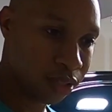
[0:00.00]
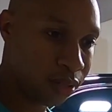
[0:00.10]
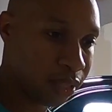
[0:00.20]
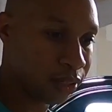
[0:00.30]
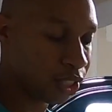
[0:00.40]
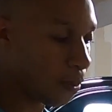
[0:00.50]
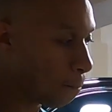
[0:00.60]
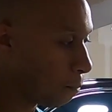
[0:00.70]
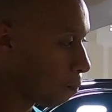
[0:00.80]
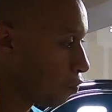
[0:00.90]
to a dealership.
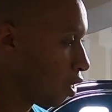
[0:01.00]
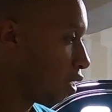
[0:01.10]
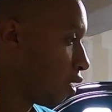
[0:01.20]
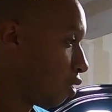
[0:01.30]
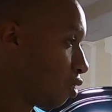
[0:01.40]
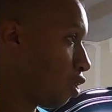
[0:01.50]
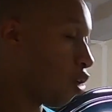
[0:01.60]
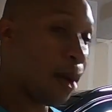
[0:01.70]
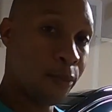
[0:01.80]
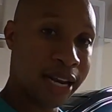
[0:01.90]
So
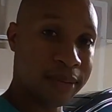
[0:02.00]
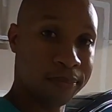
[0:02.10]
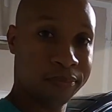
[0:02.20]
I'm ready.